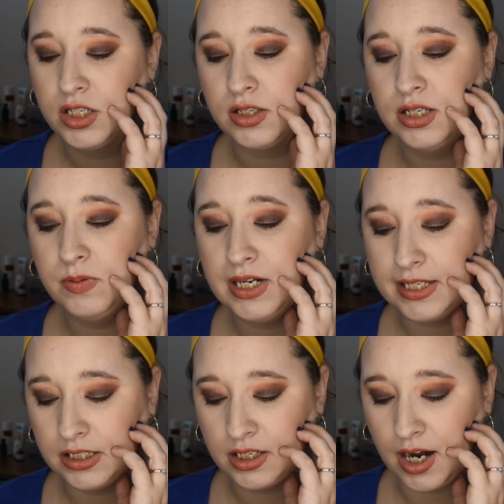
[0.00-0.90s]
So this one
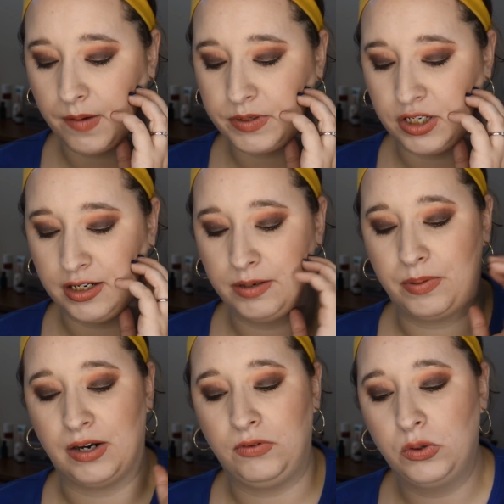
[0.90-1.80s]
is a good option,
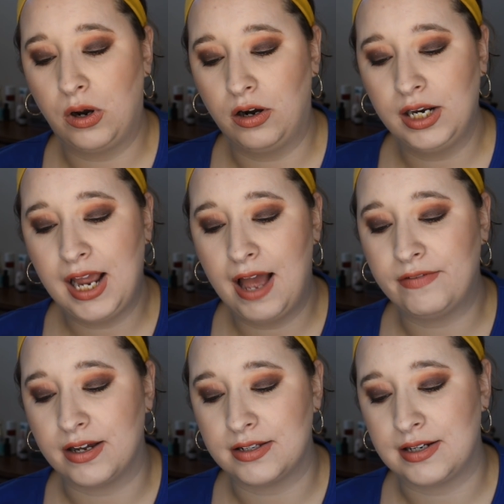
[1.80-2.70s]
but if you already have
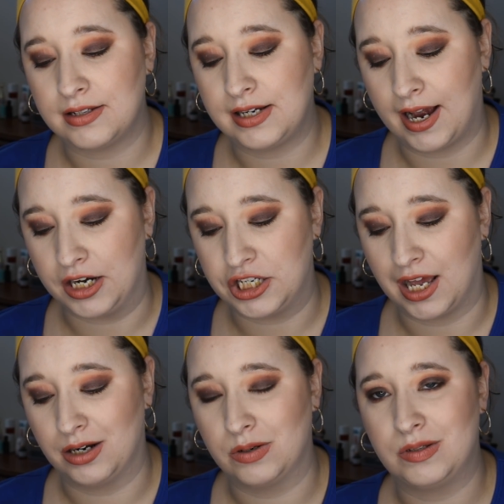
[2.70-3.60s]
Anastasia
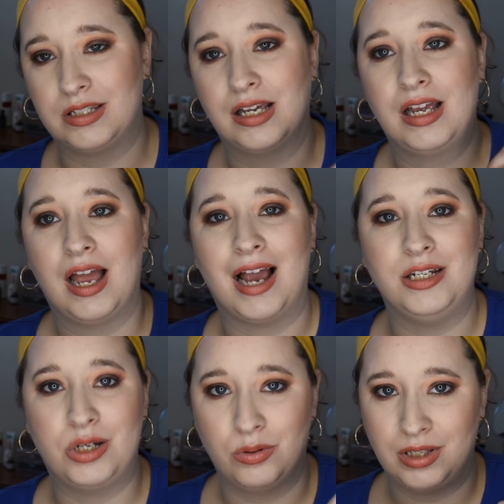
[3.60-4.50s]
eyeshadows, I
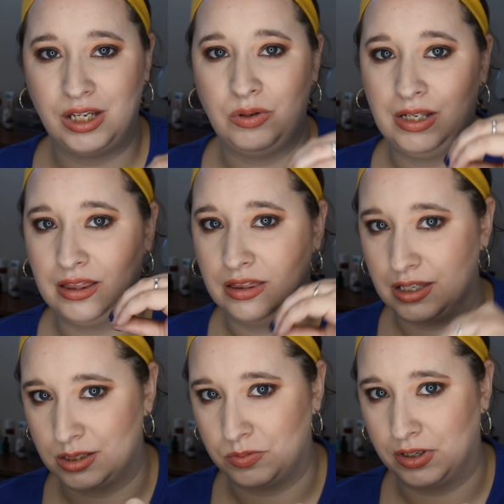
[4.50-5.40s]
don't think you need
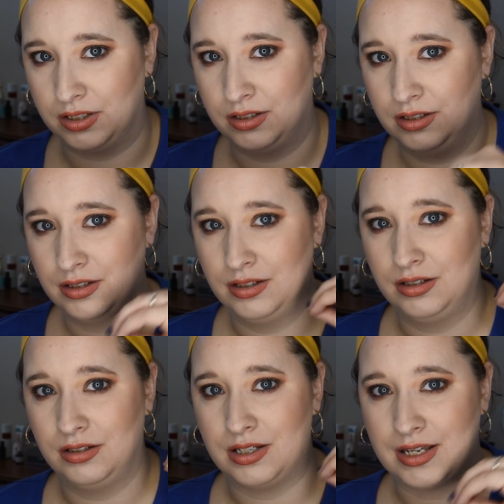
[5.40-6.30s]
this one.
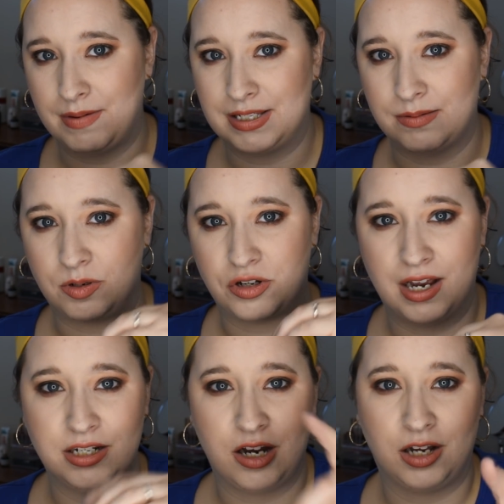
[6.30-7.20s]
Does that make sense? I'm
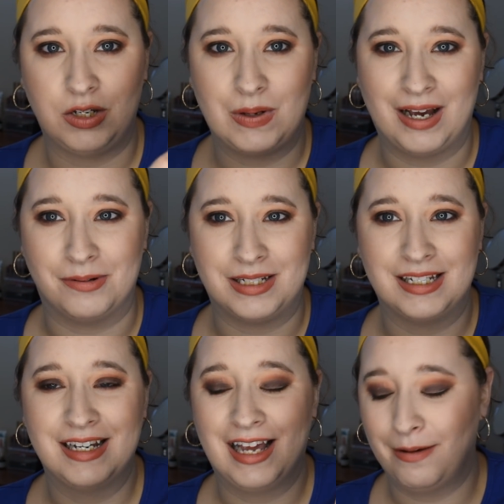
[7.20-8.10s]
trying to talk you
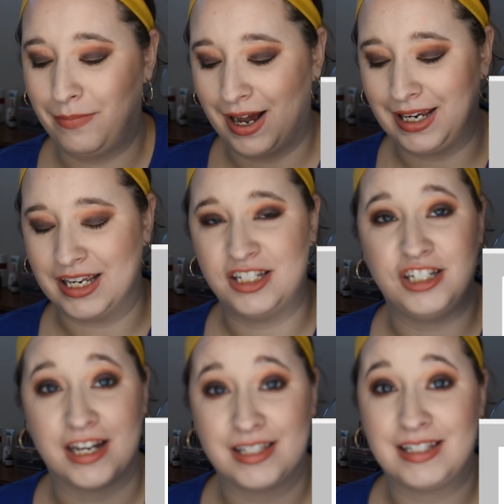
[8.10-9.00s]
out of buying it
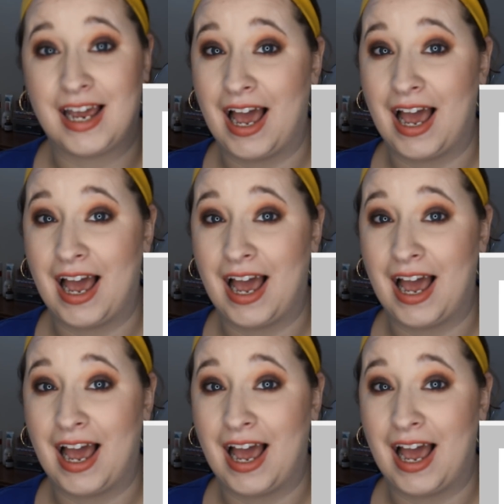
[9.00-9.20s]
just to